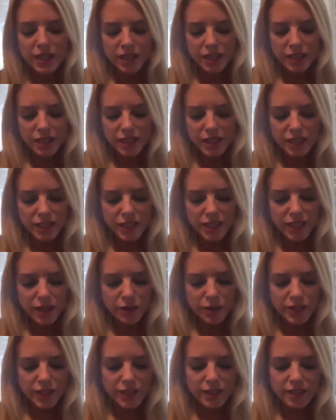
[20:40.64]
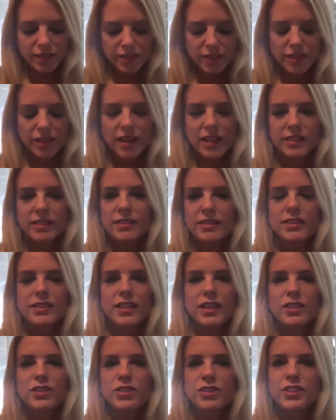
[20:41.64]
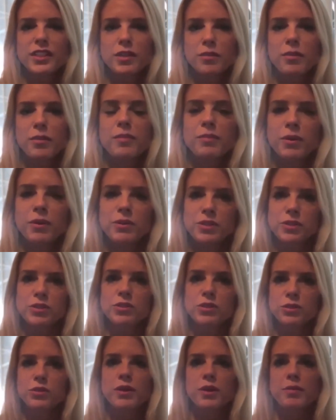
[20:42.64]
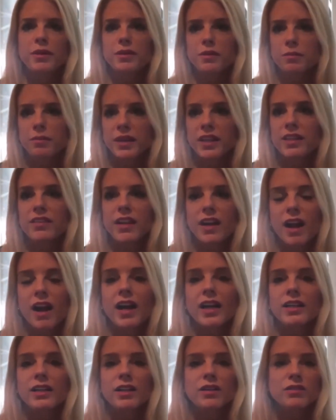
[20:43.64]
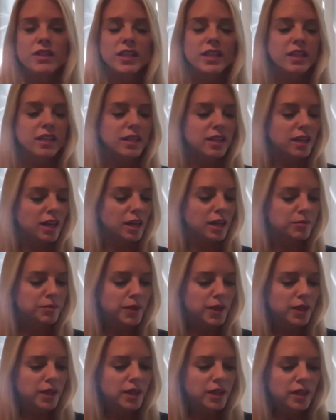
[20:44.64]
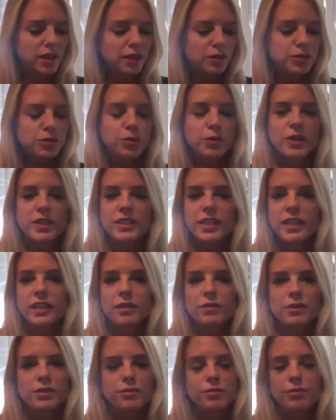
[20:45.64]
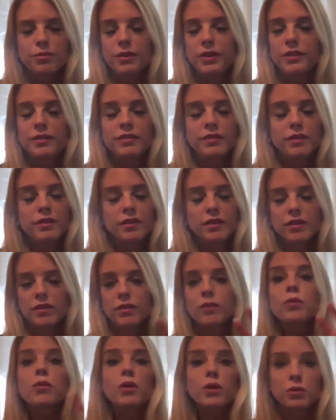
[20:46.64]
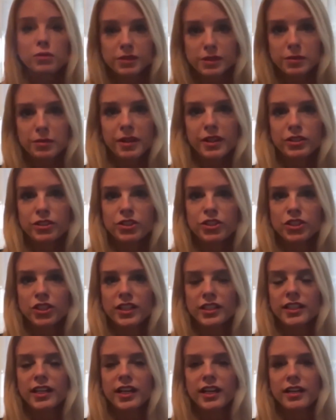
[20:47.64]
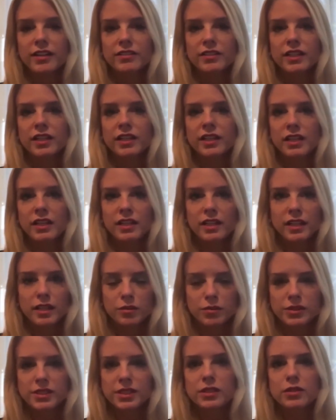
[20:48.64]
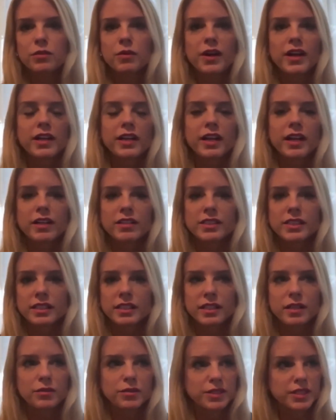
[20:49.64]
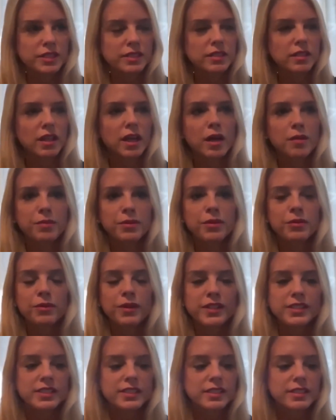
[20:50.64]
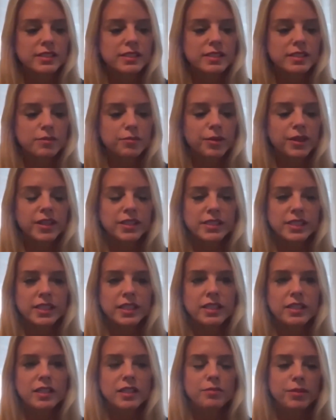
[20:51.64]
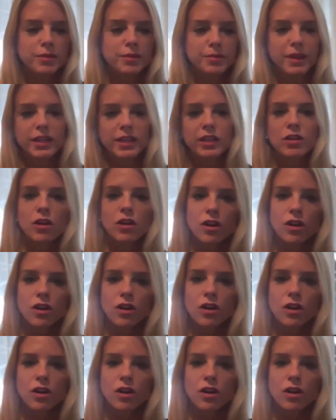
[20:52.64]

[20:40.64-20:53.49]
You know, and to tell you just like a personal story about the man that I know, Nikki, was one day, and it was when the world was about to shut down, and he was in the White House, and he was still up in the residence because he had been making calls